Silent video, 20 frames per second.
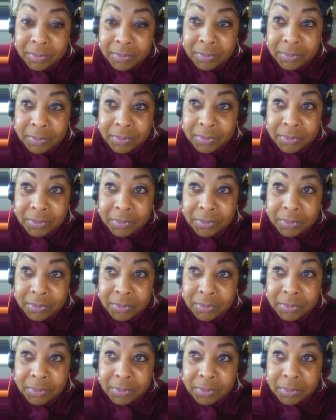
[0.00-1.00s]

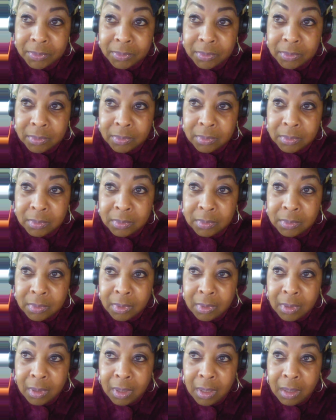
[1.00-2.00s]

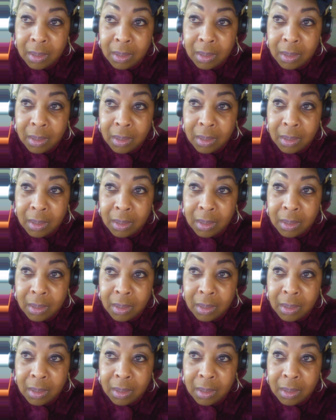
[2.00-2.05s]
[no speech]